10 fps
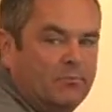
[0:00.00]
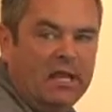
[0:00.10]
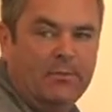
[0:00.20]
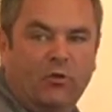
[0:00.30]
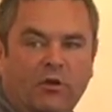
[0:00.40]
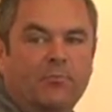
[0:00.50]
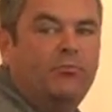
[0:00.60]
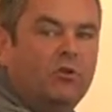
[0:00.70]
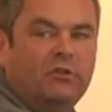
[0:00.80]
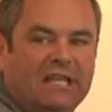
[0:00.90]
people and
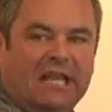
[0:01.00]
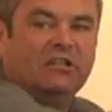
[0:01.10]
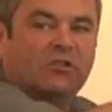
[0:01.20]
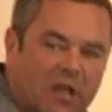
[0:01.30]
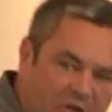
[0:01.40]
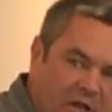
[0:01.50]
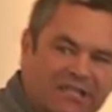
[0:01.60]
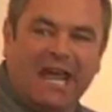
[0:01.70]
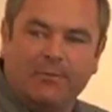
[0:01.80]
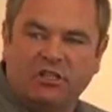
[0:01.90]
bruising and
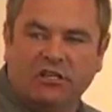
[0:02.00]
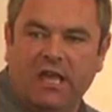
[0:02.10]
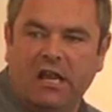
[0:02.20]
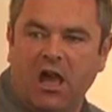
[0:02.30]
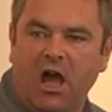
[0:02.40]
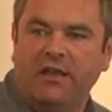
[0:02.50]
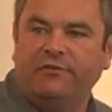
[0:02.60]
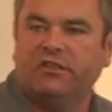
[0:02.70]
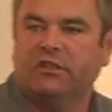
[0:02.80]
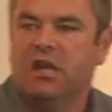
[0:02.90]
damaging their
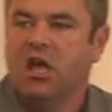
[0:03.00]
lives,